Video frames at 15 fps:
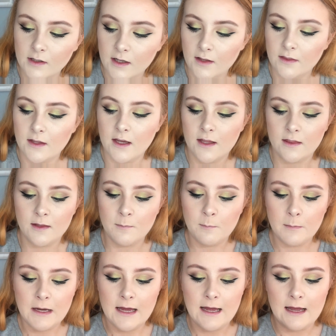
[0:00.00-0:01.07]
And then the
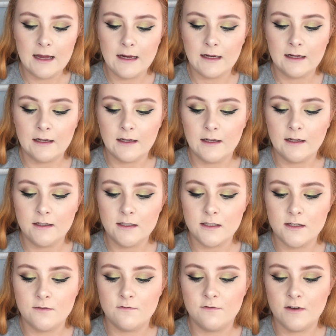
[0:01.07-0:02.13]
MAC
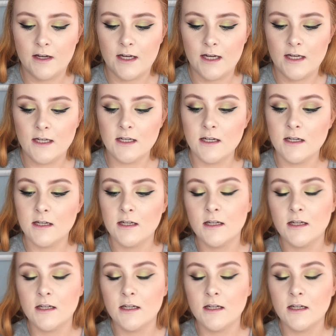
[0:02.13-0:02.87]
Divine